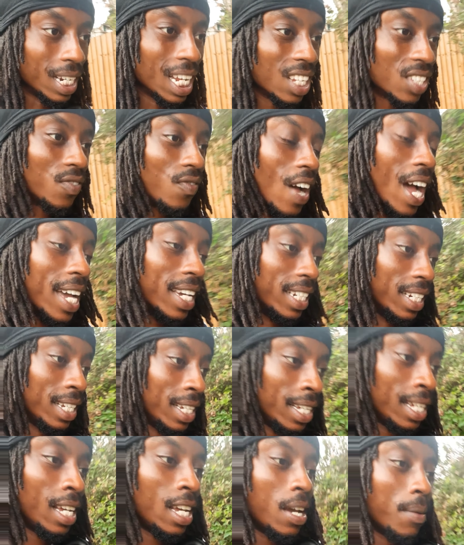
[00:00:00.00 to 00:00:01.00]
That's fine.
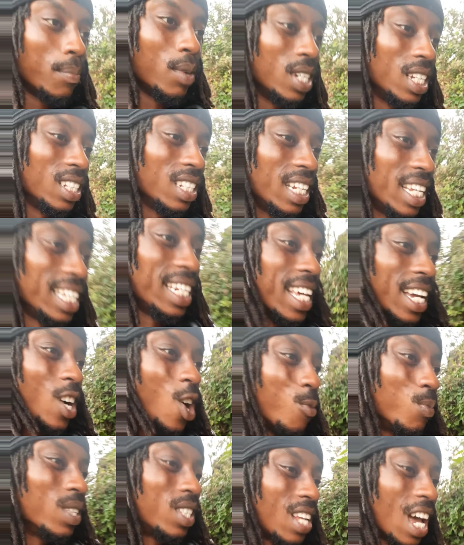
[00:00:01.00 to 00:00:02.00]
But there
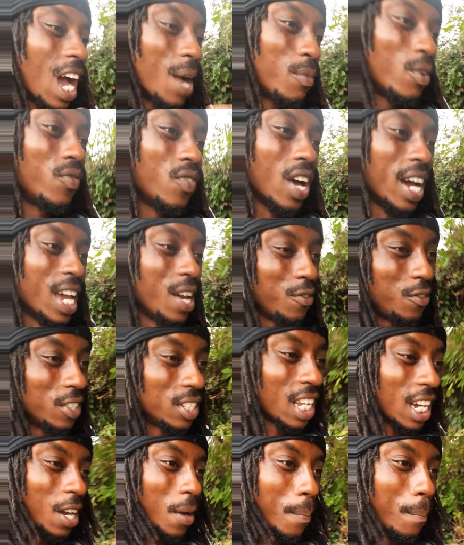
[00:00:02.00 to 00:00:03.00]
come a time with that. Everything's
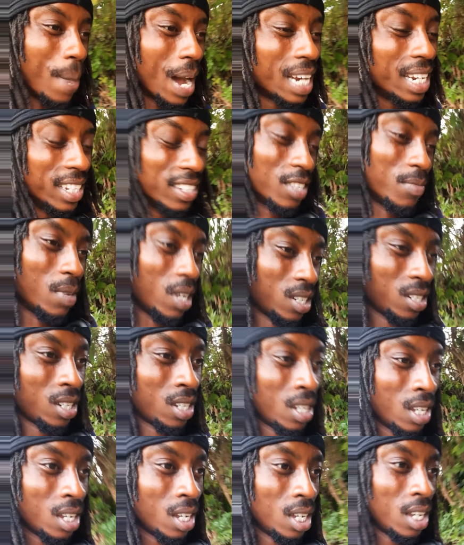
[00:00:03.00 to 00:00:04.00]
like a balance, man.
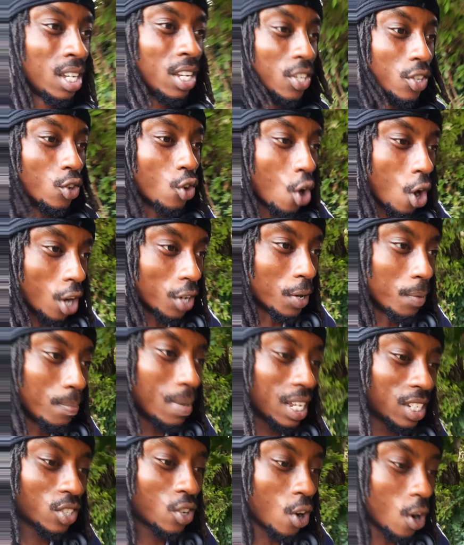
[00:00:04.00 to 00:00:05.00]
The
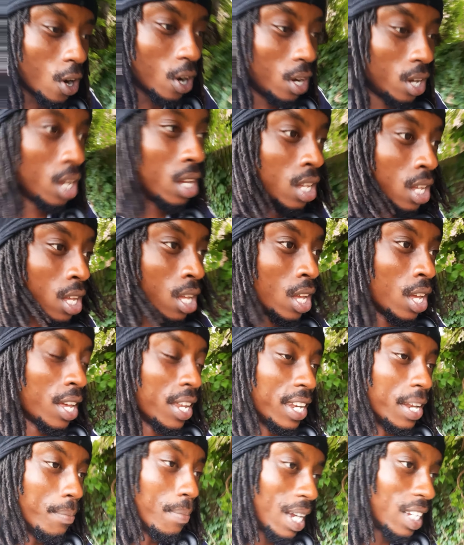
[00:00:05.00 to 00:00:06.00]
man's got
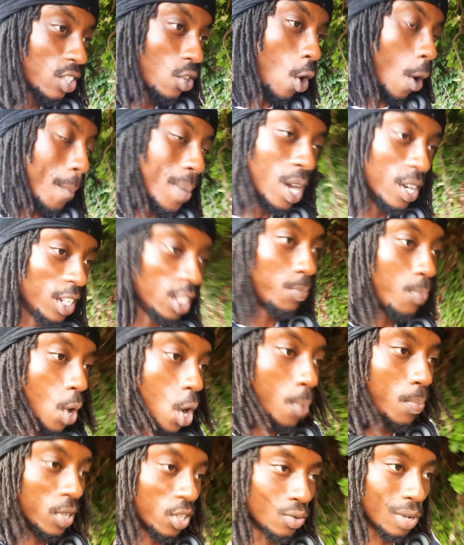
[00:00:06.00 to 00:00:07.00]
to be on his
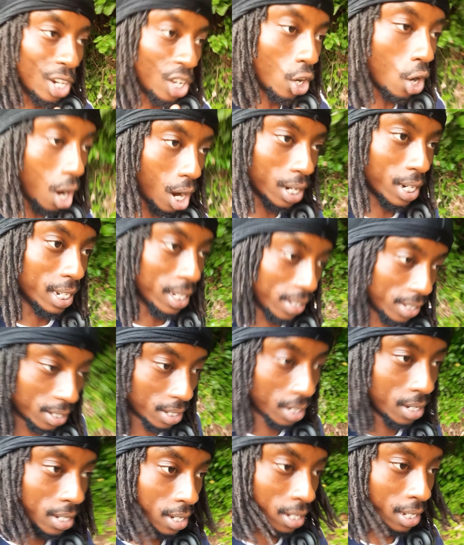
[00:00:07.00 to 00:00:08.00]
purpose regardless.
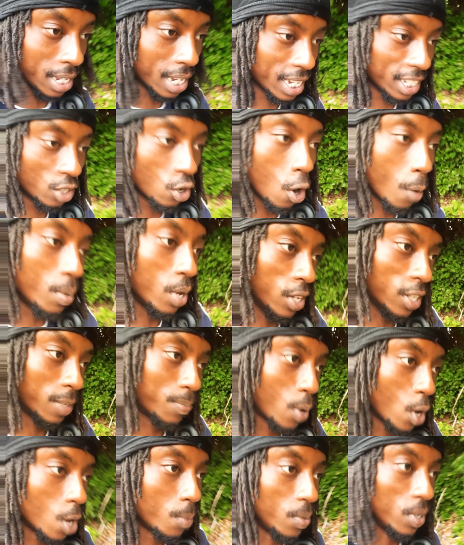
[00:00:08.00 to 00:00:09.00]
Yeah, he's got to be on his
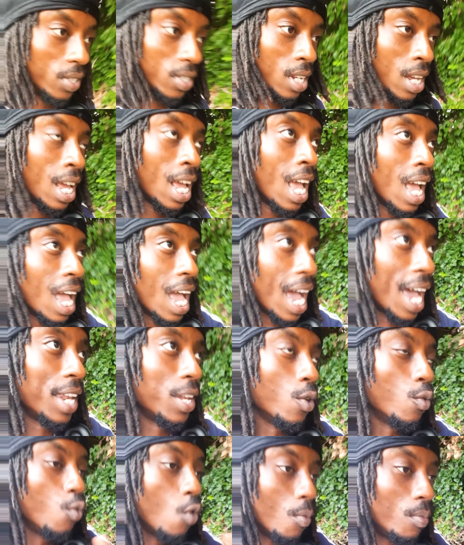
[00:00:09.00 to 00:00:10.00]
purpose. And
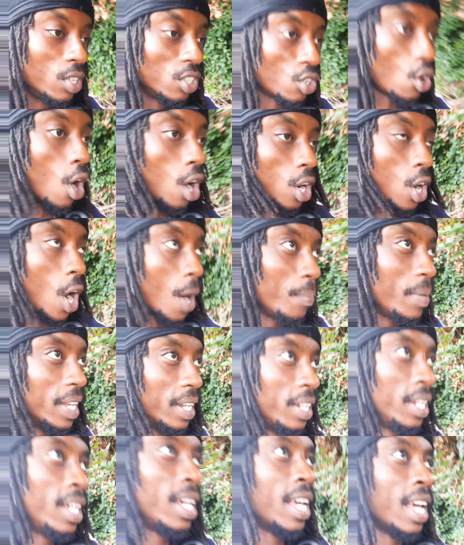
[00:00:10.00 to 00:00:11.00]
the woman's got to come
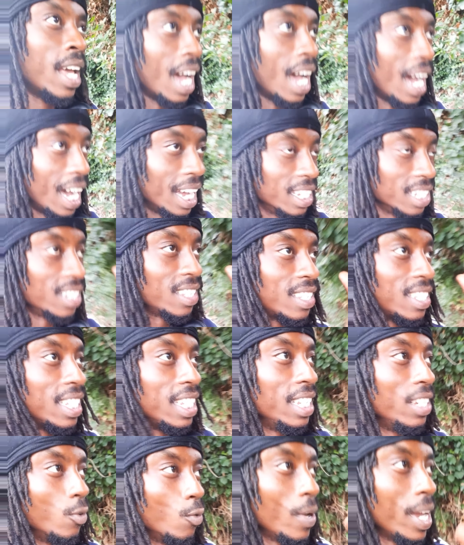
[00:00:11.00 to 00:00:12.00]
in and
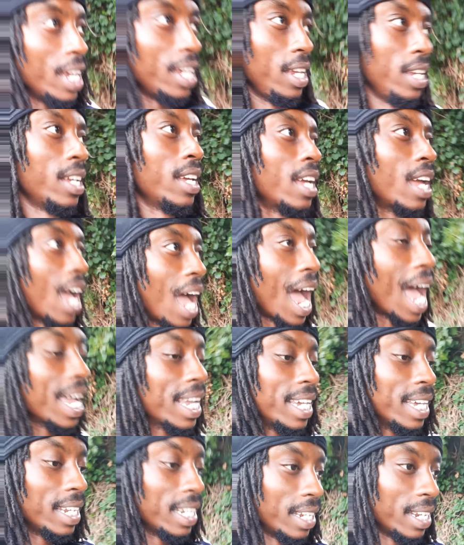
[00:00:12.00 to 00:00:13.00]
see, wait, I
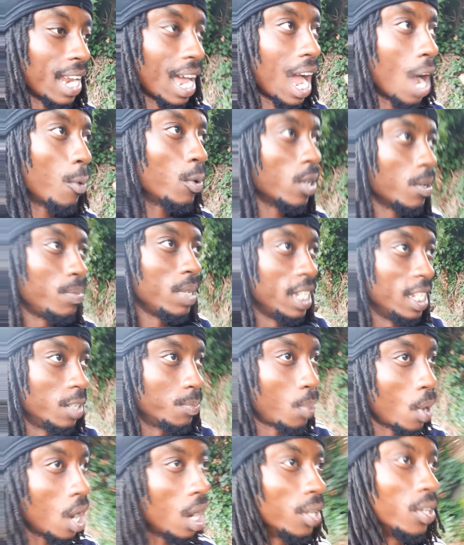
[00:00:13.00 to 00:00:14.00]
want to be his
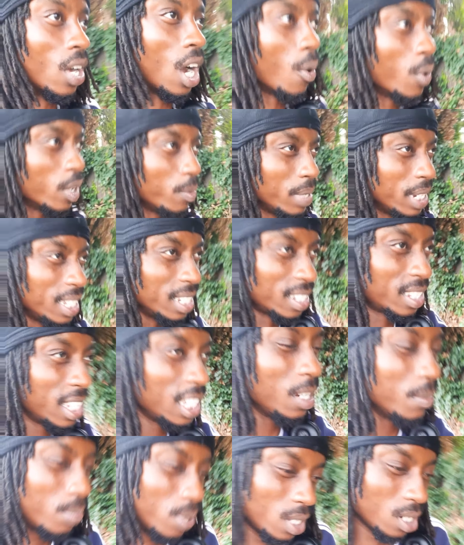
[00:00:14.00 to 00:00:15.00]
partner. I want to be his
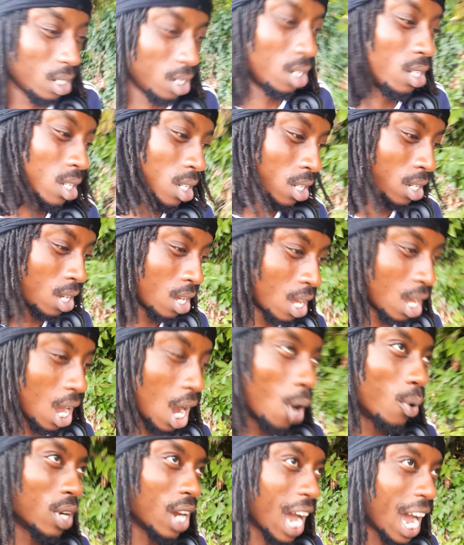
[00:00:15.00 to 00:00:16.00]
team player.
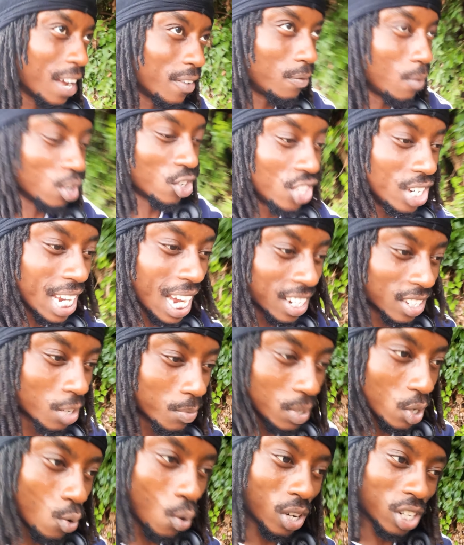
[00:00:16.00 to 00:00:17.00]
I want to add, but she has to
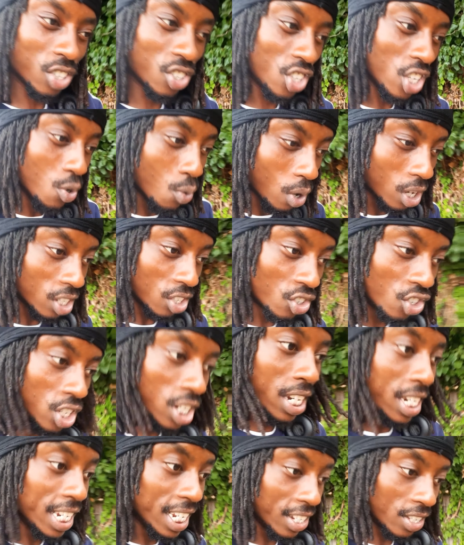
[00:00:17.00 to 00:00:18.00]
be wanting.
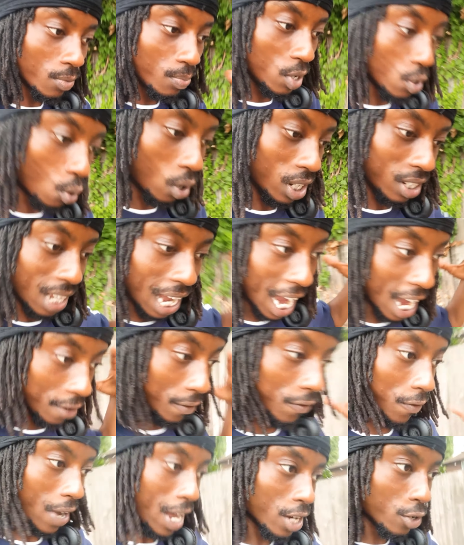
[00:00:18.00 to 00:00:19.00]
She needs to be wanting to add
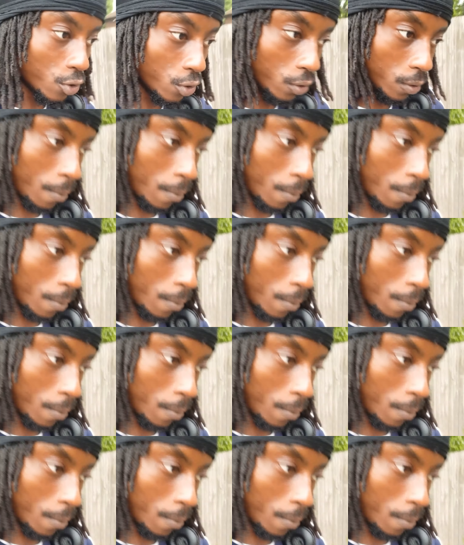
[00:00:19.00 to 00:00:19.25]
value.